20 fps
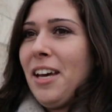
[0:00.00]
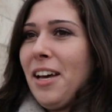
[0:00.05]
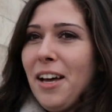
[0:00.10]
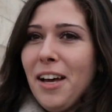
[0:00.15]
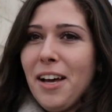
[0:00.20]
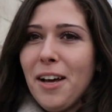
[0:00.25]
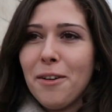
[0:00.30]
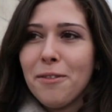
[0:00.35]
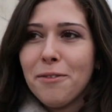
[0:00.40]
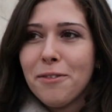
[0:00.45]

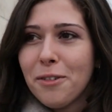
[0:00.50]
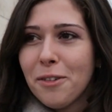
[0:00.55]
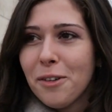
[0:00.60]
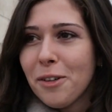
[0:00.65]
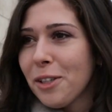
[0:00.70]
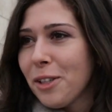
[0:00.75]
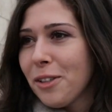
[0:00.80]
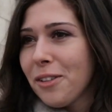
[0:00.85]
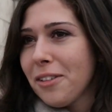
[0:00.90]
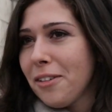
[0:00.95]
uh,
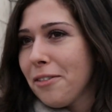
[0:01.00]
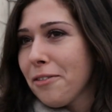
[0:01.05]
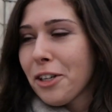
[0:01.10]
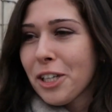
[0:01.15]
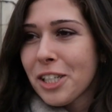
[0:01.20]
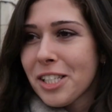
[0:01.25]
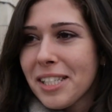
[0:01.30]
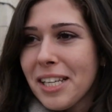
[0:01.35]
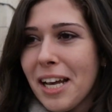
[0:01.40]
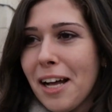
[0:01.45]
full of
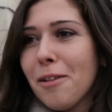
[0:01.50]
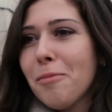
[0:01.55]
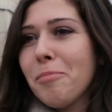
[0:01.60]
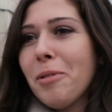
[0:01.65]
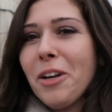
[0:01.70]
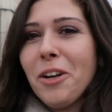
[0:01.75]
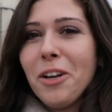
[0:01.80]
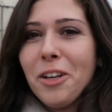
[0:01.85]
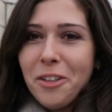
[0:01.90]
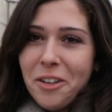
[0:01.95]
herself,
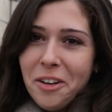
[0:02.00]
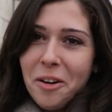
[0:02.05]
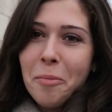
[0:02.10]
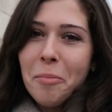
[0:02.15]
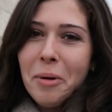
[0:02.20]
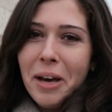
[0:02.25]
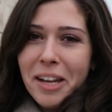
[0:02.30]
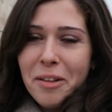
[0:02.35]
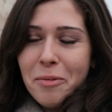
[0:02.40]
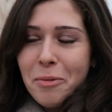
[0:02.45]
but not in a
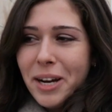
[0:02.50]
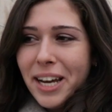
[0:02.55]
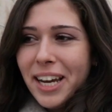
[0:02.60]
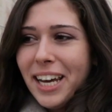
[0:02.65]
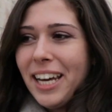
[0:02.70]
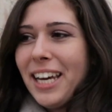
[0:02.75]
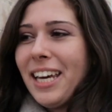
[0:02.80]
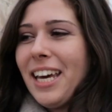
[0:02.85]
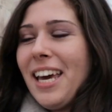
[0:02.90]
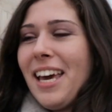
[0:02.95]
bad
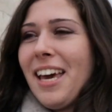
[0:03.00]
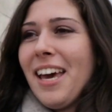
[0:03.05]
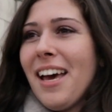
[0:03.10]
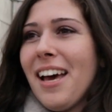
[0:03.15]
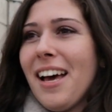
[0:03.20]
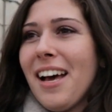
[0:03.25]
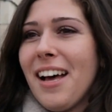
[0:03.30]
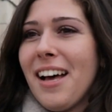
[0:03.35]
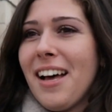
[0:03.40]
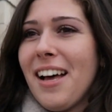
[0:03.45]
way,
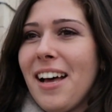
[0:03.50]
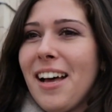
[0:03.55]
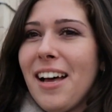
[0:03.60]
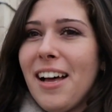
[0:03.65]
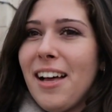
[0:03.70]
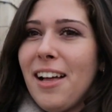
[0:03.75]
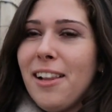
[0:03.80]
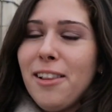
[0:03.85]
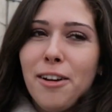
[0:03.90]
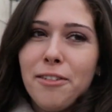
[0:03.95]
mm-hmm.
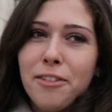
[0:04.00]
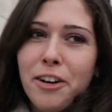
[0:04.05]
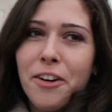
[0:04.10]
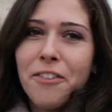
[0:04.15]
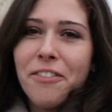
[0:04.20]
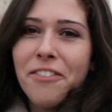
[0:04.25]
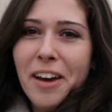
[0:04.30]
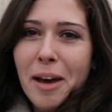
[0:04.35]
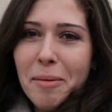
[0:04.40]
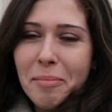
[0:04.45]
uh, love
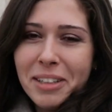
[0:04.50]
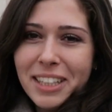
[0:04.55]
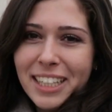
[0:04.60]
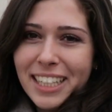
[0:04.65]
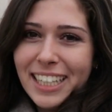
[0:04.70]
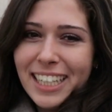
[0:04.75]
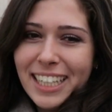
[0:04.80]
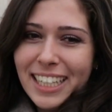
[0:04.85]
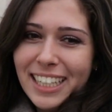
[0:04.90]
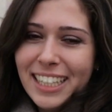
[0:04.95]
her
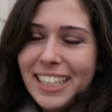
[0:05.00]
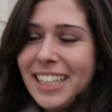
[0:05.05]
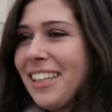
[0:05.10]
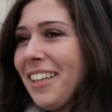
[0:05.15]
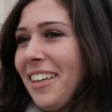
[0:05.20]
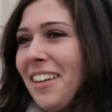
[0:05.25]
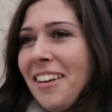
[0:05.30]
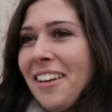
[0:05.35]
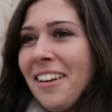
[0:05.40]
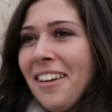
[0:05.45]
family,
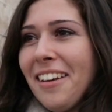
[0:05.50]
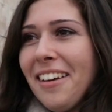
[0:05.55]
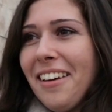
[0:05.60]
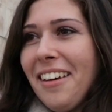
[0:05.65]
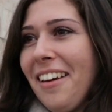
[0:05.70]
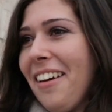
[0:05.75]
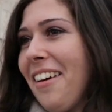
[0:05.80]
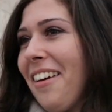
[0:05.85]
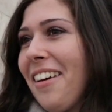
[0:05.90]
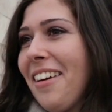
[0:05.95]

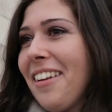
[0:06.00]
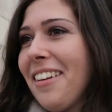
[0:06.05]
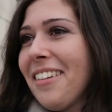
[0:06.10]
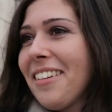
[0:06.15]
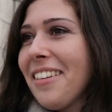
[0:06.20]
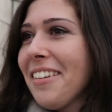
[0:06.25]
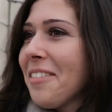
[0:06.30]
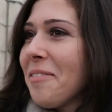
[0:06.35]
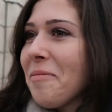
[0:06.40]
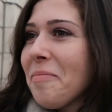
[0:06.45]

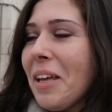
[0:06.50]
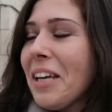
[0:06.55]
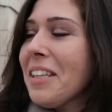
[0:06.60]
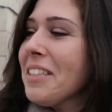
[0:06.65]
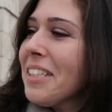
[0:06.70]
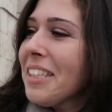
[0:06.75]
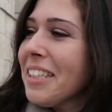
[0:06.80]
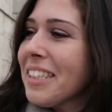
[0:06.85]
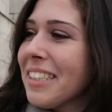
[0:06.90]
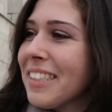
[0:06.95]
and
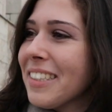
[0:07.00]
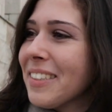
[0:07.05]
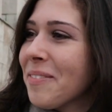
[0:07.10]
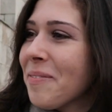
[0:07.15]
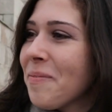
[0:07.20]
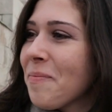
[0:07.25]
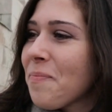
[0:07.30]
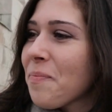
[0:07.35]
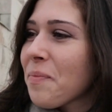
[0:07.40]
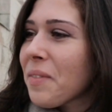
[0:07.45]
that's it.
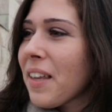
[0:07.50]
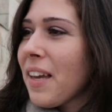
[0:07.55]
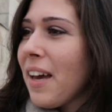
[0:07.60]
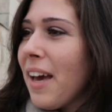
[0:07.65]
And